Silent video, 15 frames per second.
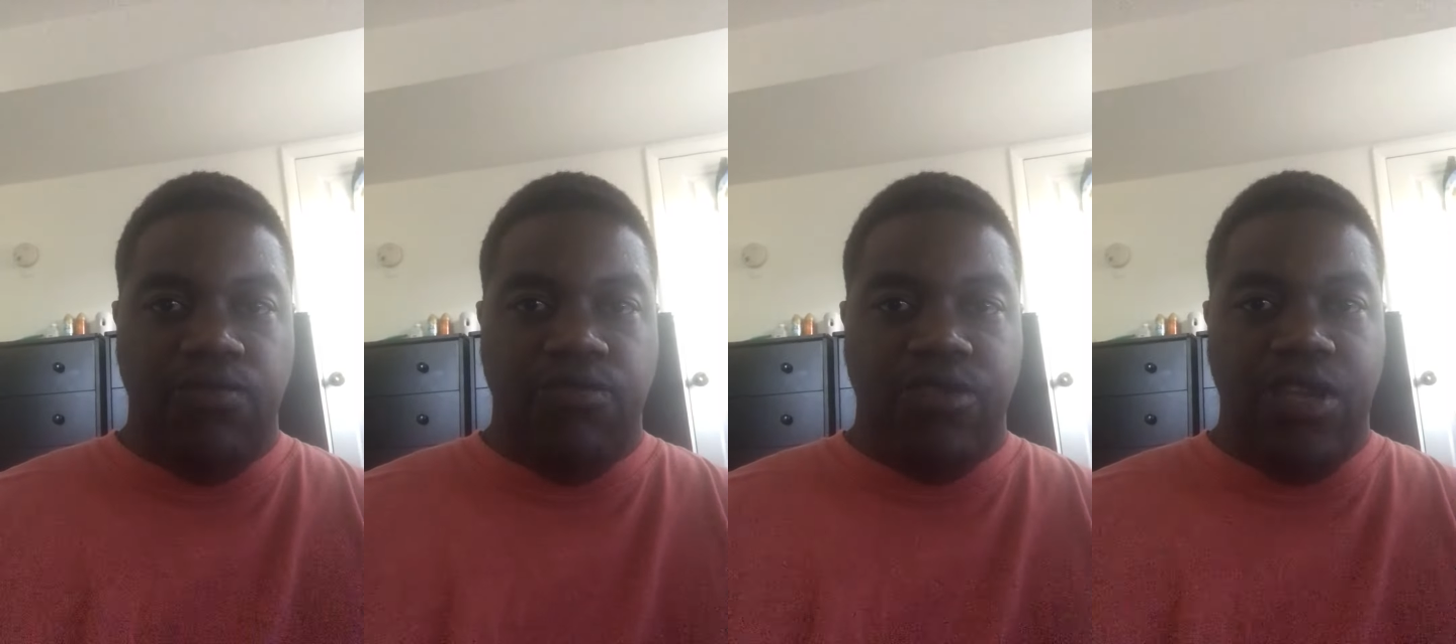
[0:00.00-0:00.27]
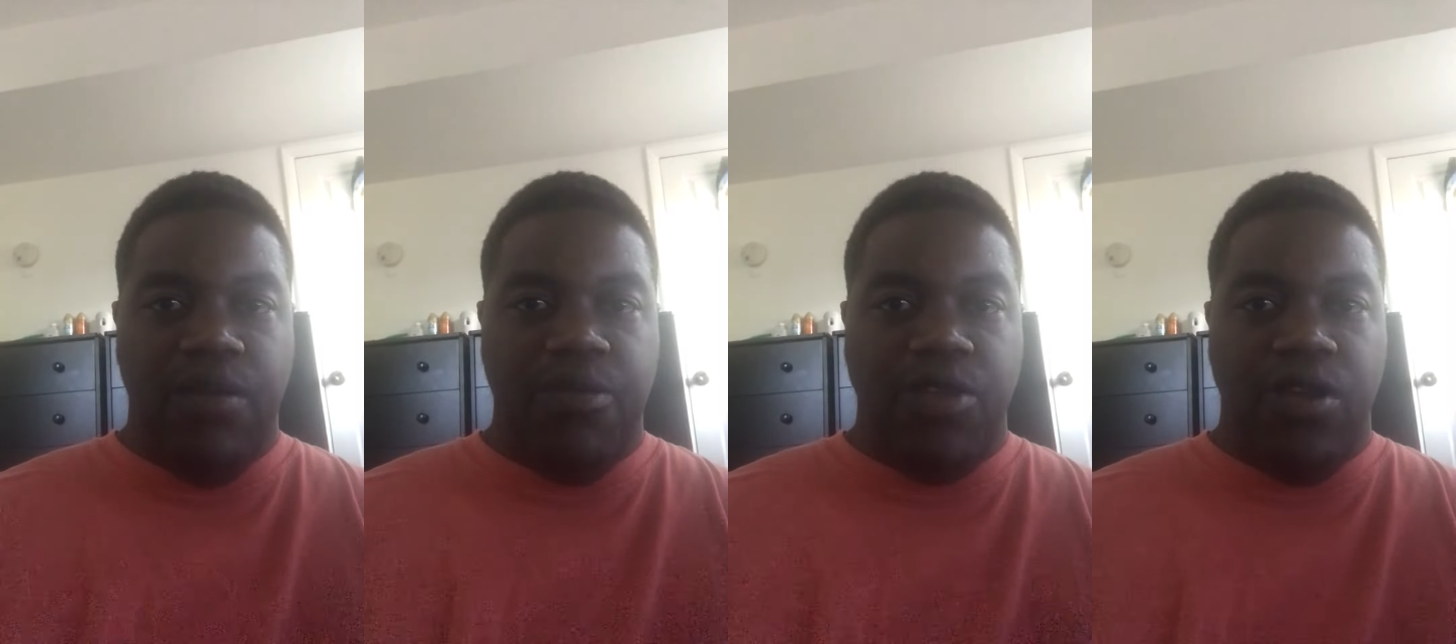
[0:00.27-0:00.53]

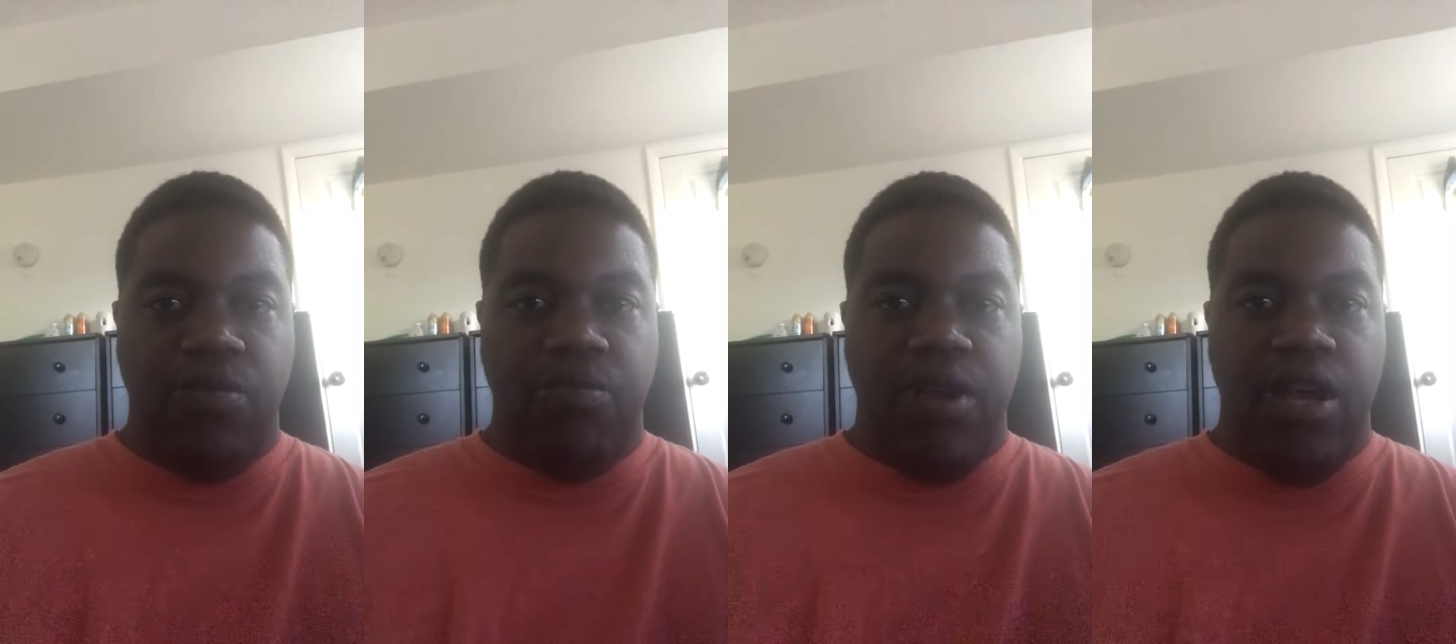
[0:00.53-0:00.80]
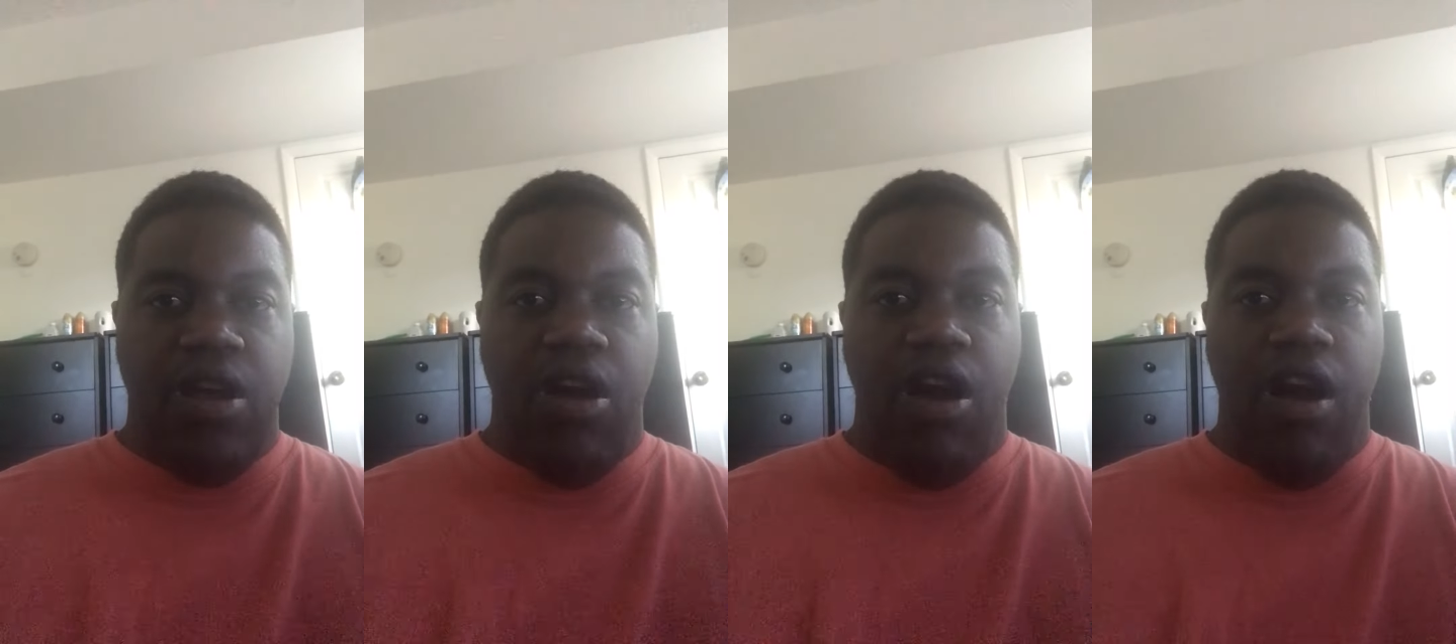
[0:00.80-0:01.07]
stamina
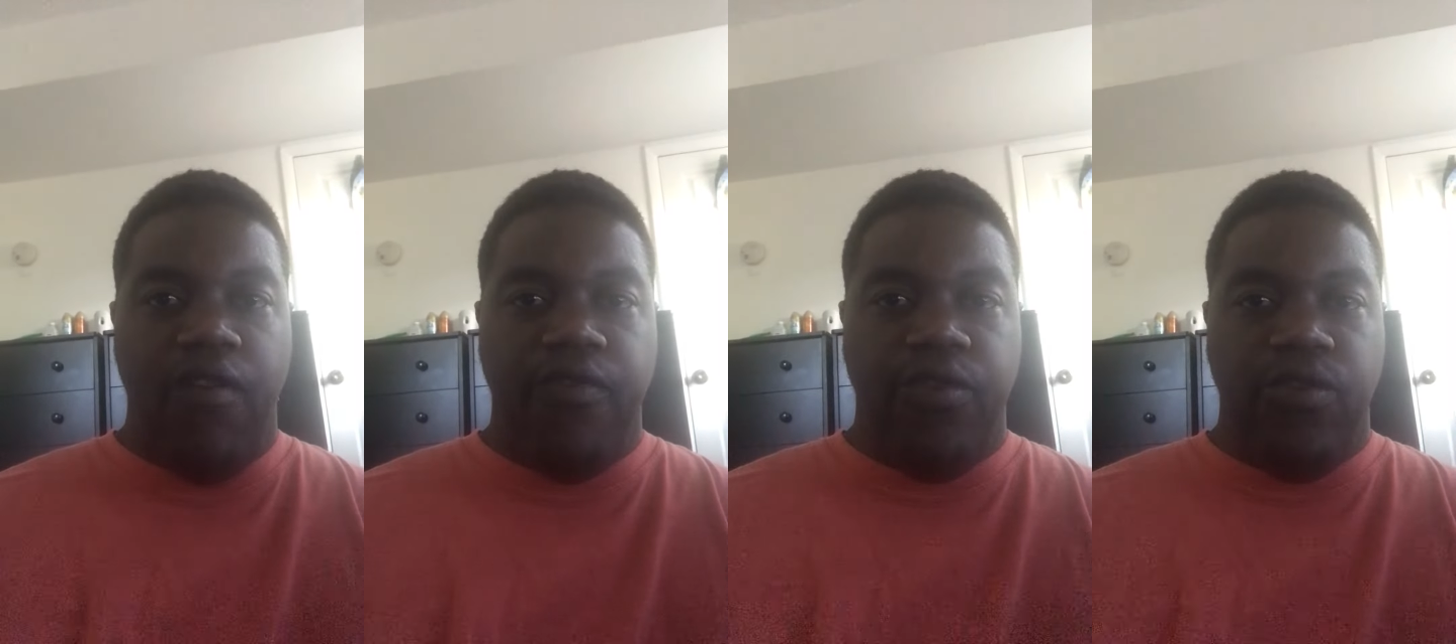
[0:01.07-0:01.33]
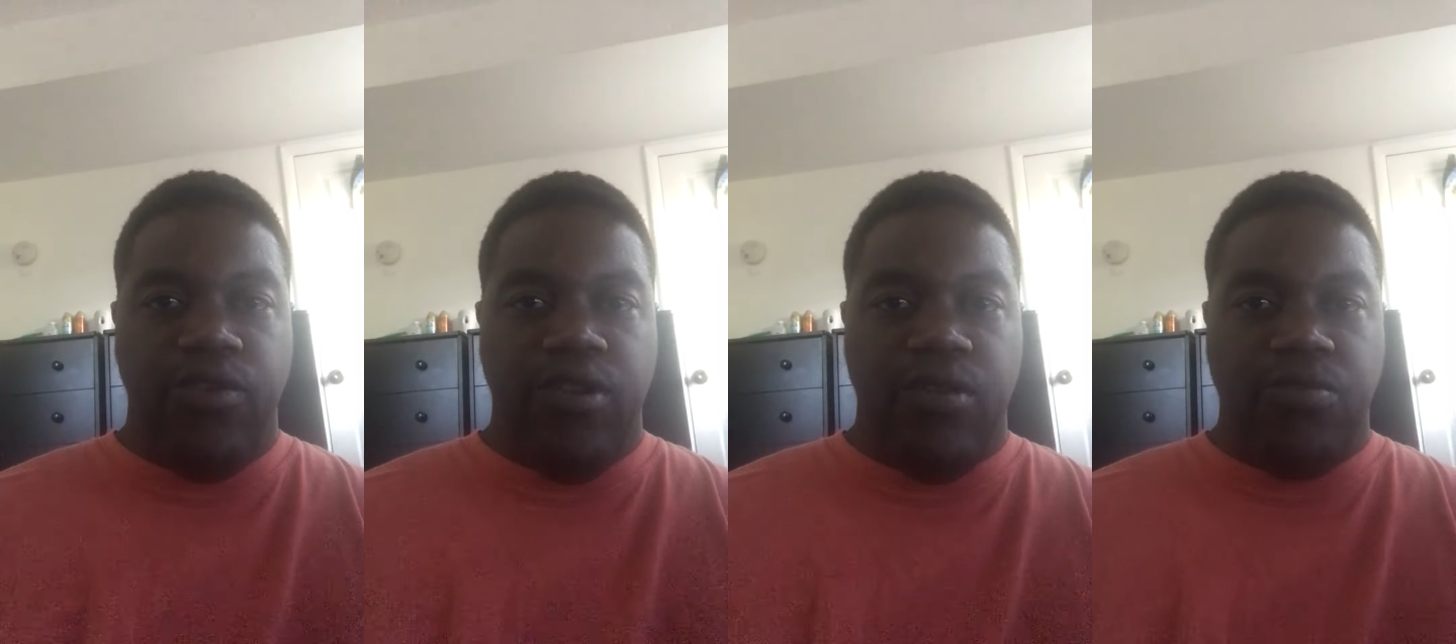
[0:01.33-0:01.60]
went off
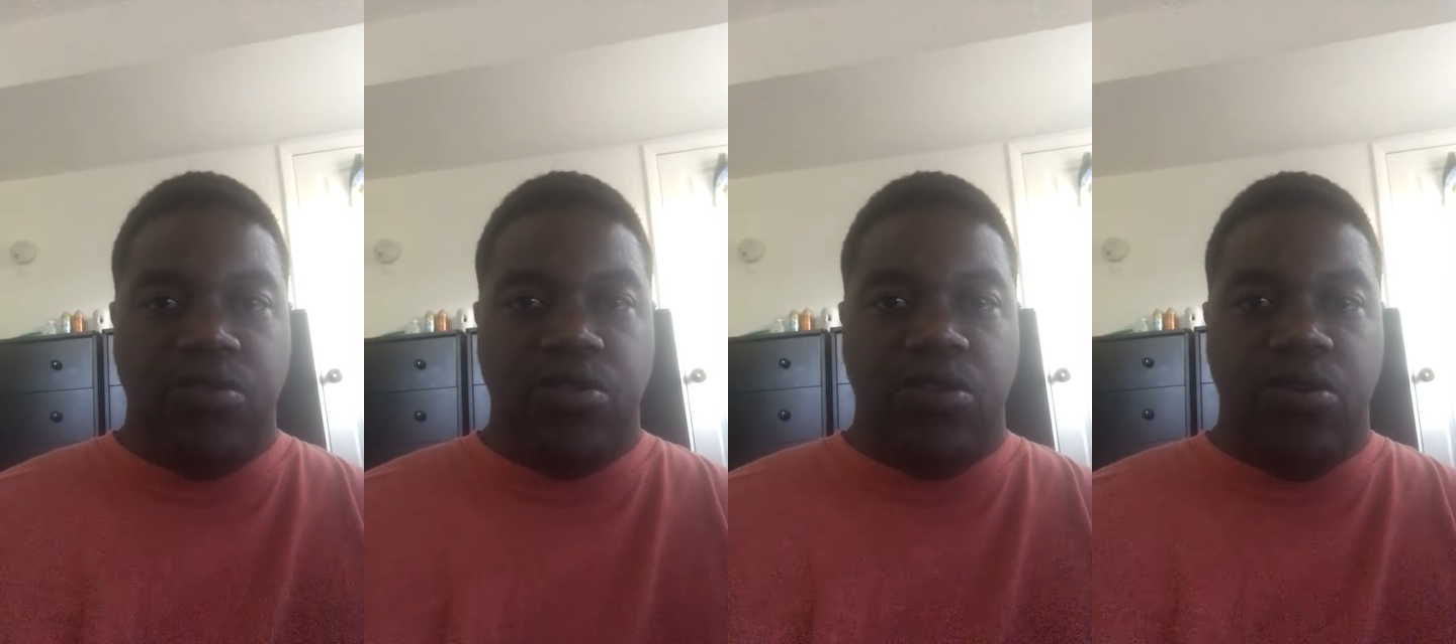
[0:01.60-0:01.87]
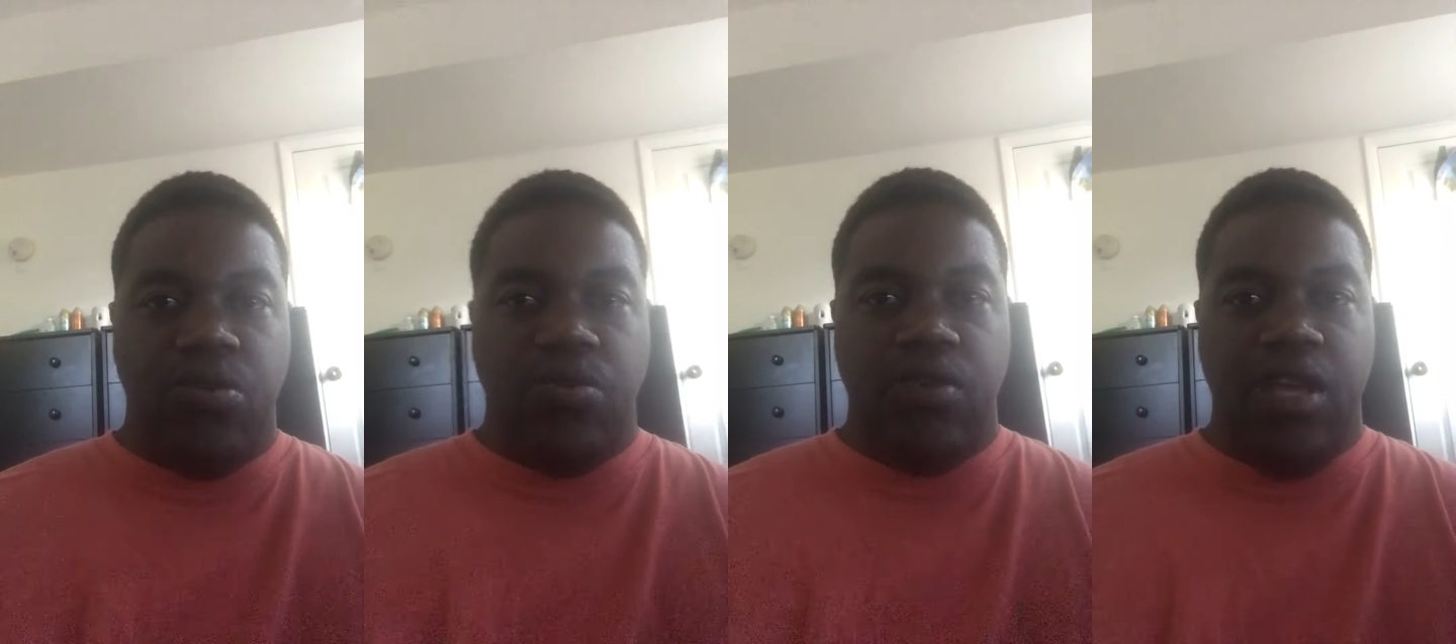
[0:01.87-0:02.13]
on him,
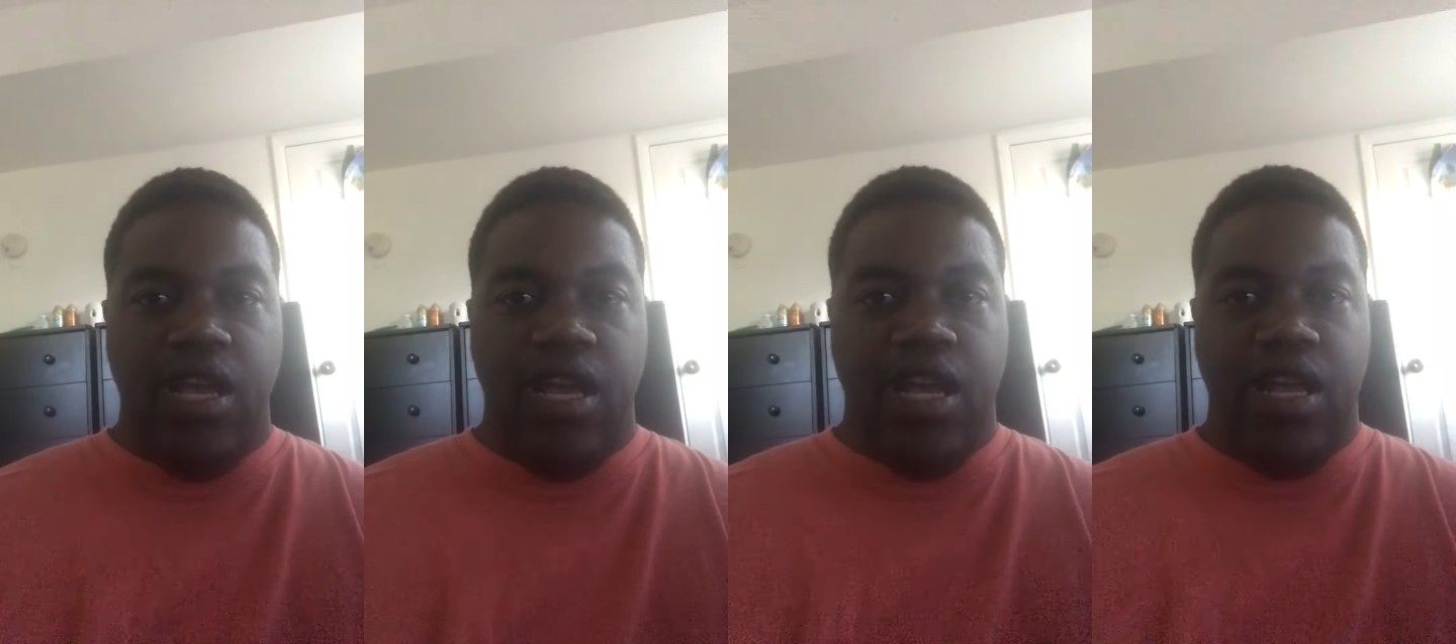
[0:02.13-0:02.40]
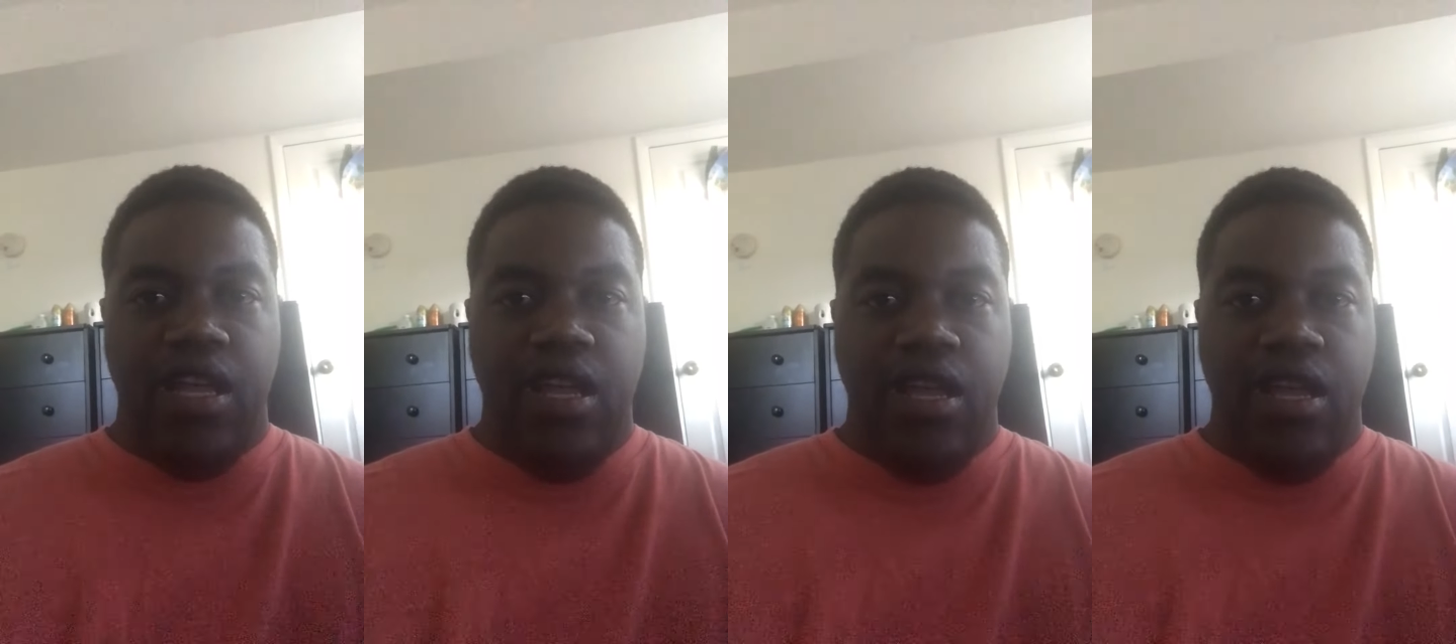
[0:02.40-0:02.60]
so yeah.